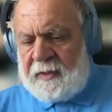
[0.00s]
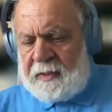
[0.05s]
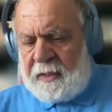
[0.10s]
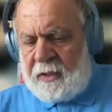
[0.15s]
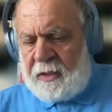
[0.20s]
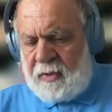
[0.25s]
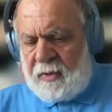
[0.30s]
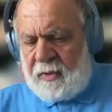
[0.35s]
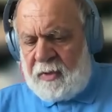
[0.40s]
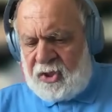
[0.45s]
who
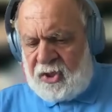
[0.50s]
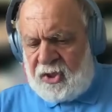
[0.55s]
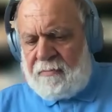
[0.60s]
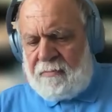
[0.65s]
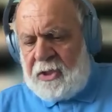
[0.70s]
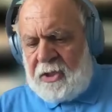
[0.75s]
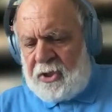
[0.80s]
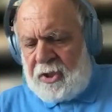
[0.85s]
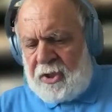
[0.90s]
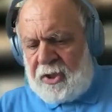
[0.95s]
was a
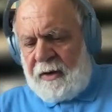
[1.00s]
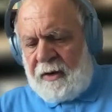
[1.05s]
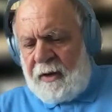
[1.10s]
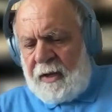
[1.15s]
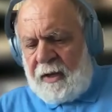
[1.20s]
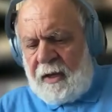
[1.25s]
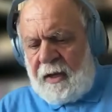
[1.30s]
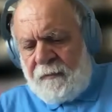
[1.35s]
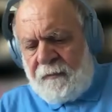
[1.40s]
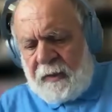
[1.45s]
Christian
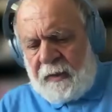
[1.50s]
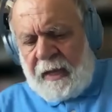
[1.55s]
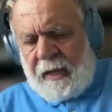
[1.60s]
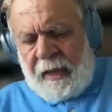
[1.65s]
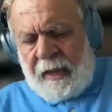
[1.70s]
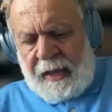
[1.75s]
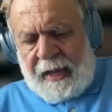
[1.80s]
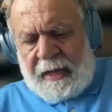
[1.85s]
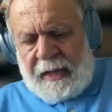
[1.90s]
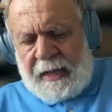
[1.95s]
missionary
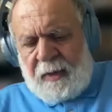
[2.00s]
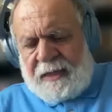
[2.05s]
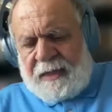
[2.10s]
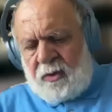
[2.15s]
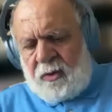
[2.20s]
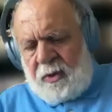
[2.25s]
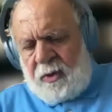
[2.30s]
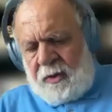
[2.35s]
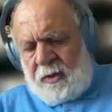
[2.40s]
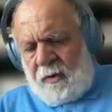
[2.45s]

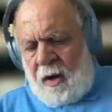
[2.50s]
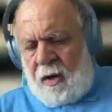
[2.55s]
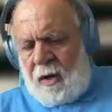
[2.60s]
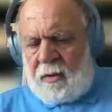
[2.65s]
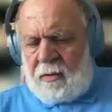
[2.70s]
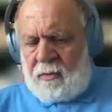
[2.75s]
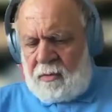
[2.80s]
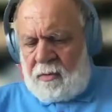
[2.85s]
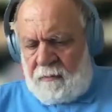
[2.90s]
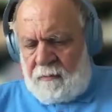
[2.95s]
and went to
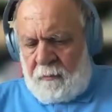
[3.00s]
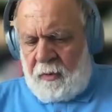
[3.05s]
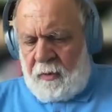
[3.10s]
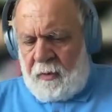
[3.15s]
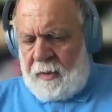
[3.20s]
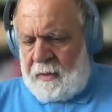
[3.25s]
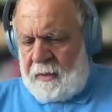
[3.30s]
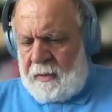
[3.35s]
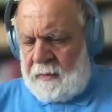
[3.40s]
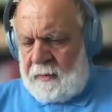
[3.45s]
Iran
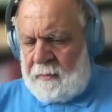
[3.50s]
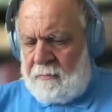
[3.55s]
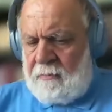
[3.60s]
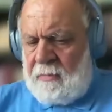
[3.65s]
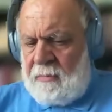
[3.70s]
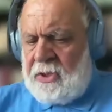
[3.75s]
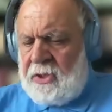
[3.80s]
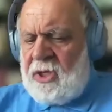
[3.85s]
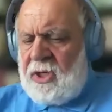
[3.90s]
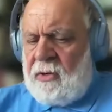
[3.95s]
for
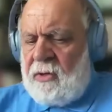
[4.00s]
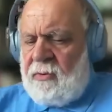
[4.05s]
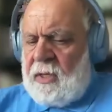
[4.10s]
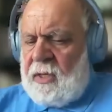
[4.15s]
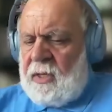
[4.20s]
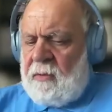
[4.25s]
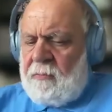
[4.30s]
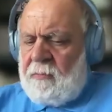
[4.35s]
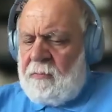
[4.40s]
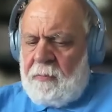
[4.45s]
his
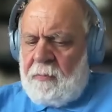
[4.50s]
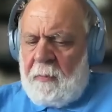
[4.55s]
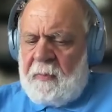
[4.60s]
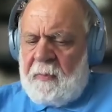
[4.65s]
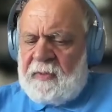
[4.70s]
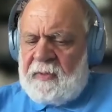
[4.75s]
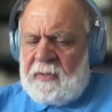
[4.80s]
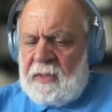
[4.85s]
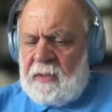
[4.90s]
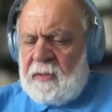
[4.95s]
missionary
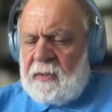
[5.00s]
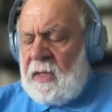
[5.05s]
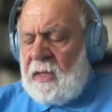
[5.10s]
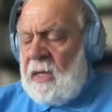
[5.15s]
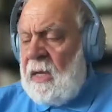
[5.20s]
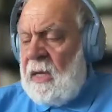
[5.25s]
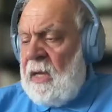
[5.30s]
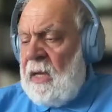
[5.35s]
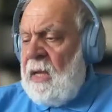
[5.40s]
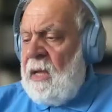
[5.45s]

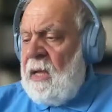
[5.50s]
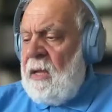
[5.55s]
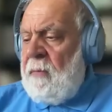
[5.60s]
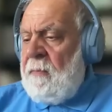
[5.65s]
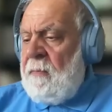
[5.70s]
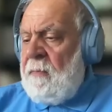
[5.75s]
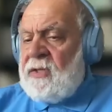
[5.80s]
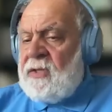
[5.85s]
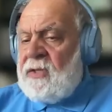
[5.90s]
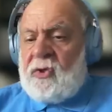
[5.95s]
purposes,
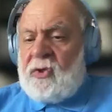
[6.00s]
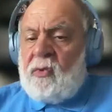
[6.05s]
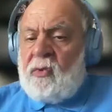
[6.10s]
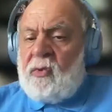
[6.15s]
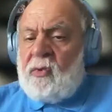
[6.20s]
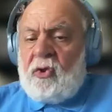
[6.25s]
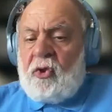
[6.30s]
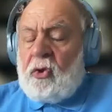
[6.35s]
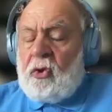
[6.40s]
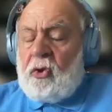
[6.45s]
but
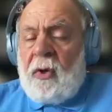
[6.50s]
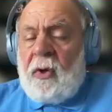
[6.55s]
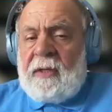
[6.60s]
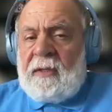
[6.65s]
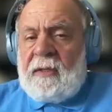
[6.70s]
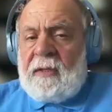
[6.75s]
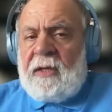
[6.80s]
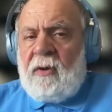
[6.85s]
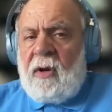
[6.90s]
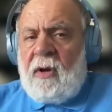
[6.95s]
soon
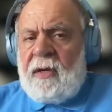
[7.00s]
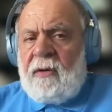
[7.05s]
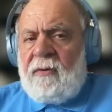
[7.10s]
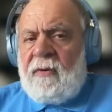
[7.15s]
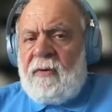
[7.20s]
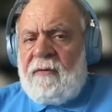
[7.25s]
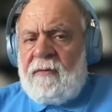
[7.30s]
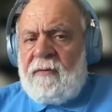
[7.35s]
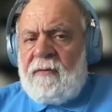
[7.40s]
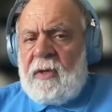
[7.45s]
joined the
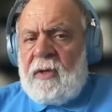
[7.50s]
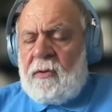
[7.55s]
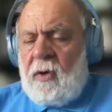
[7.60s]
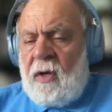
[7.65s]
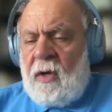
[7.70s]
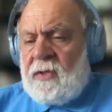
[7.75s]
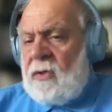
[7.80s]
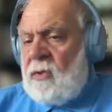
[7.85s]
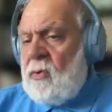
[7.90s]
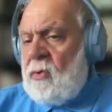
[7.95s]
Iranian
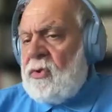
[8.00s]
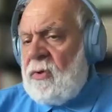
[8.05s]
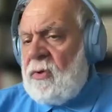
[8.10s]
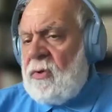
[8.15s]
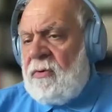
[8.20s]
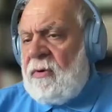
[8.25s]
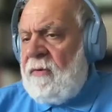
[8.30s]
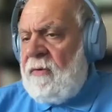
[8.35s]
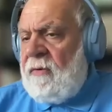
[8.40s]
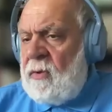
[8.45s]

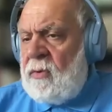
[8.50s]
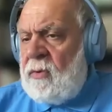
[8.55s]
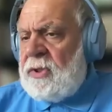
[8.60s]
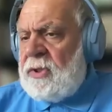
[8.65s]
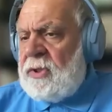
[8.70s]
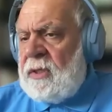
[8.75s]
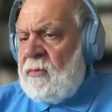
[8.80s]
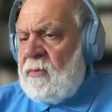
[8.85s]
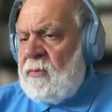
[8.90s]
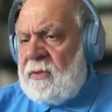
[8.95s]
constitutional
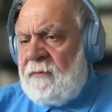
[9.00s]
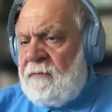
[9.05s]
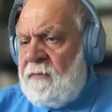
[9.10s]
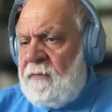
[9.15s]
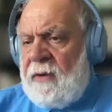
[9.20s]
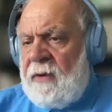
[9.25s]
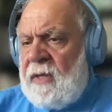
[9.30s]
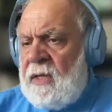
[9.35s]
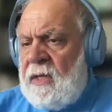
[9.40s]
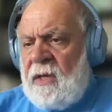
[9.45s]
revolution. He
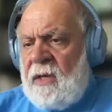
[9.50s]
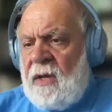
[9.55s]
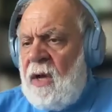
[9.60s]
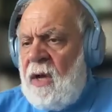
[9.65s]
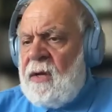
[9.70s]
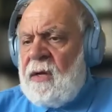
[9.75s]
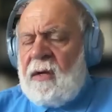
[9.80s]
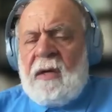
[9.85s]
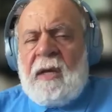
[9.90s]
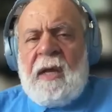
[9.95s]
was a very
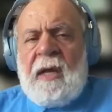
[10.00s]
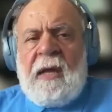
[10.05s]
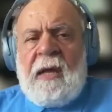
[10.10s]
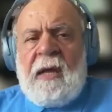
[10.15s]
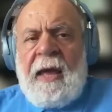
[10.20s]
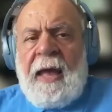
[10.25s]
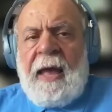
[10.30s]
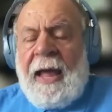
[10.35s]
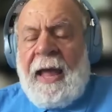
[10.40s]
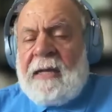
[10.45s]
young,
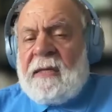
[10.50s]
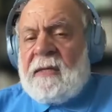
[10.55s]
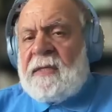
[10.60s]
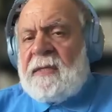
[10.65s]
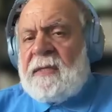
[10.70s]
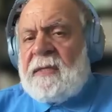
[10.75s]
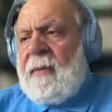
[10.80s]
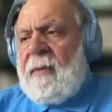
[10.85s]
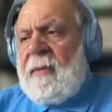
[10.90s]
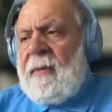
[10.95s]

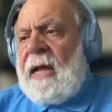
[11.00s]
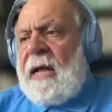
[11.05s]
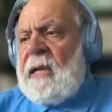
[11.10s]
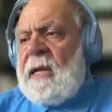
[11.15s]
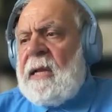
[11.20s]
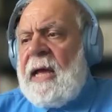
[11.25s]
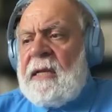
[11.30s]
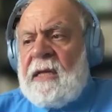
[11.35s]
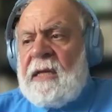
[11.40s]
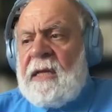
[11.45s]
handsome
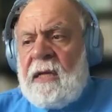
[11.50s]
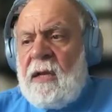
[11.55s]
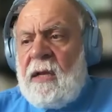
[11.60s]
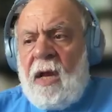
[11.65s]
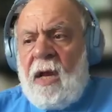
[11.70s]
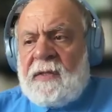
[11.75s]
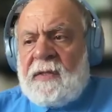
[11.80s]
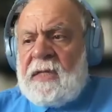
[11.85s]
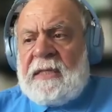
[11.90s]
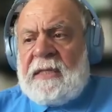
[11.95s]
man, and
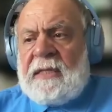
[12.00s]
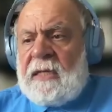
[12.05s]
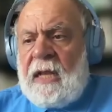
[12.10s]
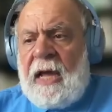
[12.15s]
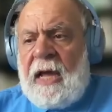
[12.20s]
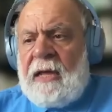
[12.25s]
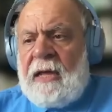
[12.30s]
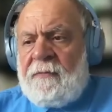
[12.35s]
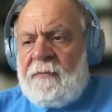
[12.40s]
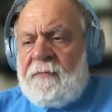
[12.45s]
he lost
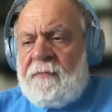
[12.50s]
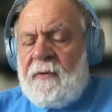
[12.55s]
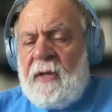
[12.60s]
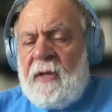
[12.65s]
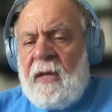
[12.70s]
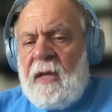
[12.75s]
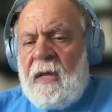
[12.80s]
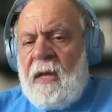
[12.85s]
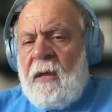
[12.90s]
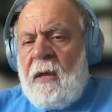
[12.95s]
his
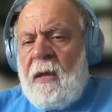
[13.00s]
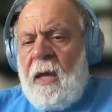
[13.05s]
life.